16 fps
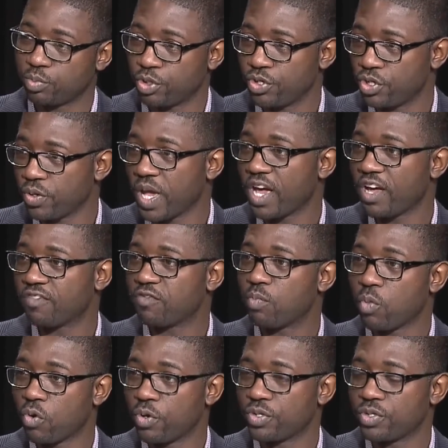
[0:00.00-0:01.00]
but you have
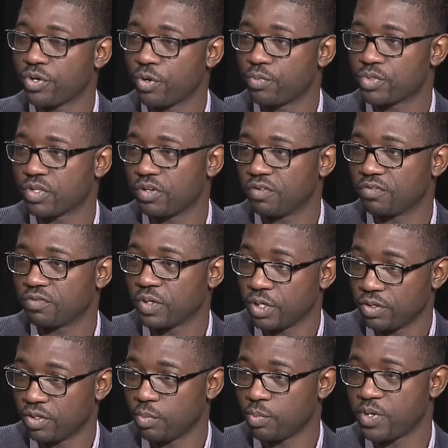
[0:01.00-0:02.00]
more in terms of
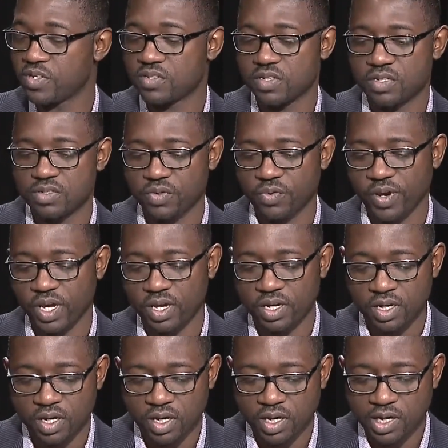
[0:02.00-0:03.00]
the business, right?